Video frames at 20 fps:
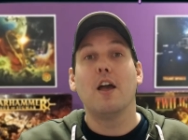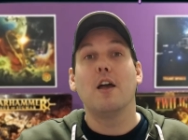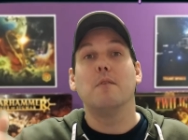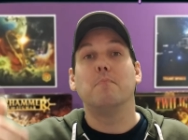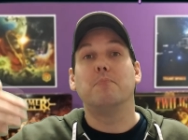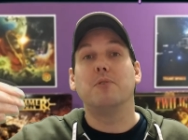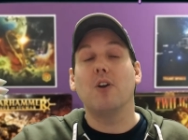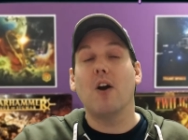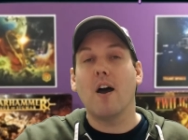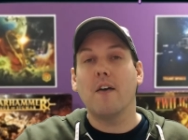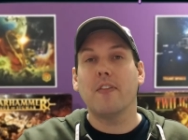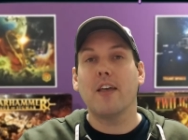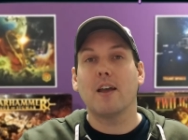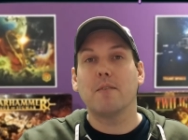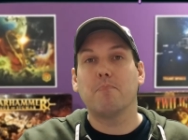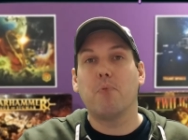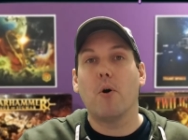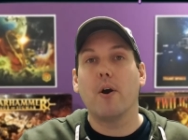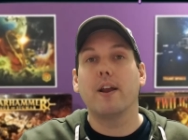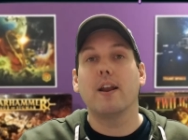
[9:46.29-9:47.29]
Beyond that
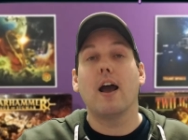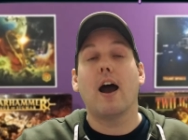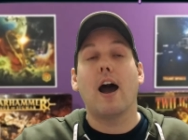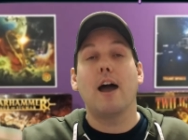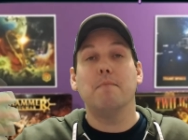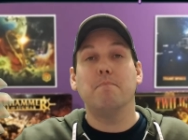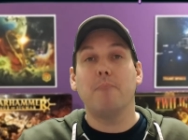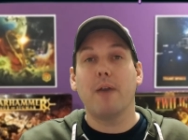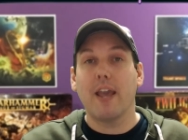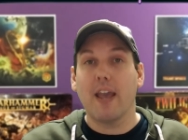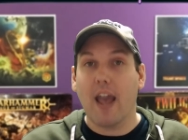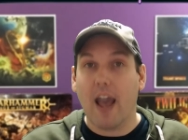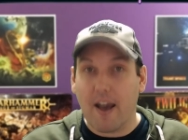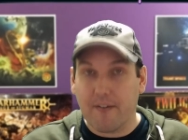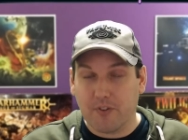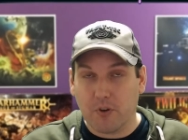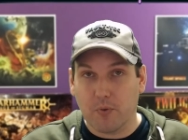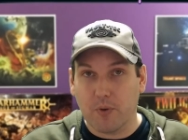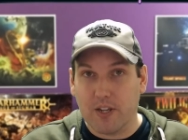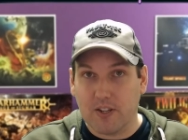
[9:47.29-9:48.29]
point, I may
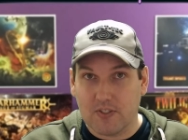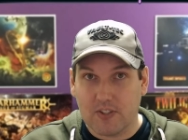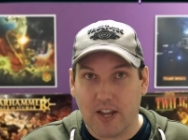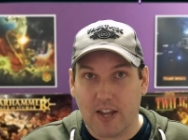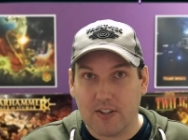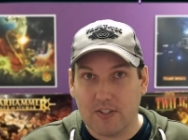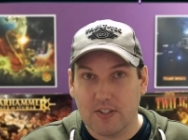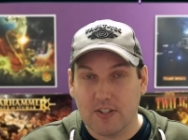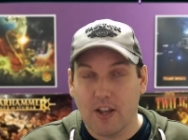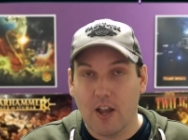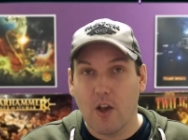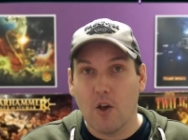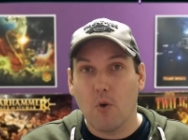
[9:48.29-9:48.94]
have to reassess